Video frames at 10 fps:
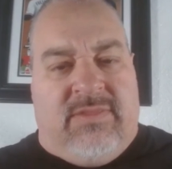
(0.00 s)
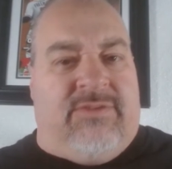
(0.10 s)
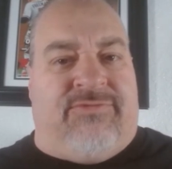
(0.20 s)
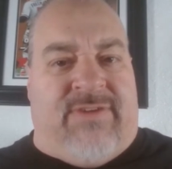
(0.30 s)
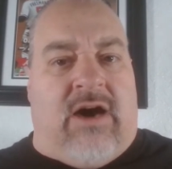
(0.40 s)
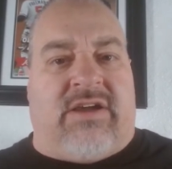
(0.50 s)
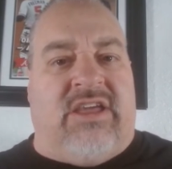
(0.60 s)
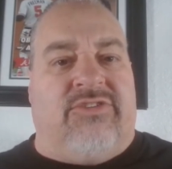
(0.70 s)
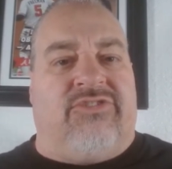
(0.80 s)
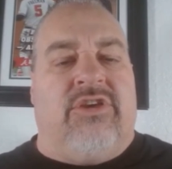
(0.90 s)
the
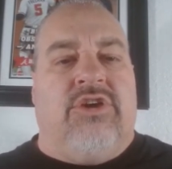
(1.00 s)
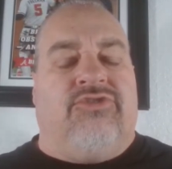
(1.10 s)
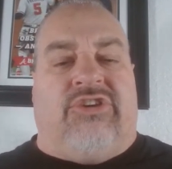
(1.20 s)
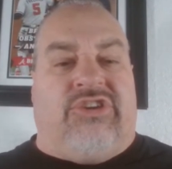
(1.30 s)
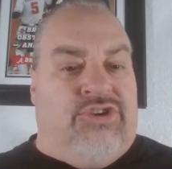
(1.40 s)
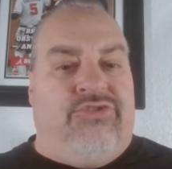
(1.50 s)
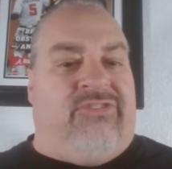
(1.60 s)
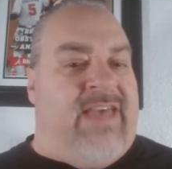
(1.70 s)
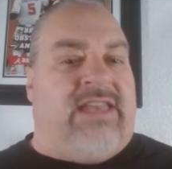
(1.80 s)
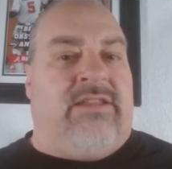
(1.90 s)
Falcons to
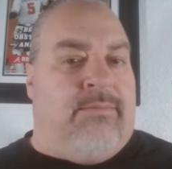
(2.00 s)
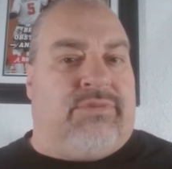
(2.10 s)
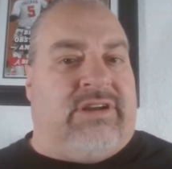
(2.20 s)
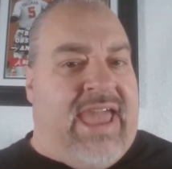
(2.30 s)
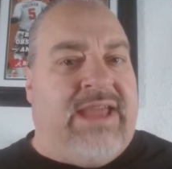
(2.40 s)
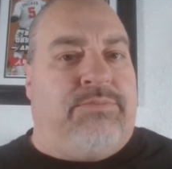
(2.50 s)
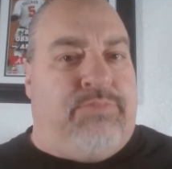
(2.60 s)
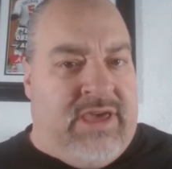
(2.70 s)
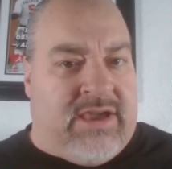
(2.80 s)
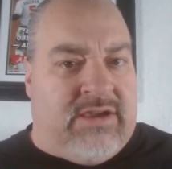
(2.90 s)
use that number eight
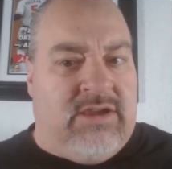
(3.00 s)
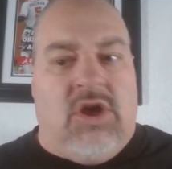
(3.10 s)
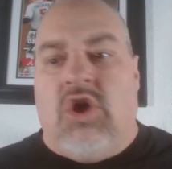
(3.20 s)
pick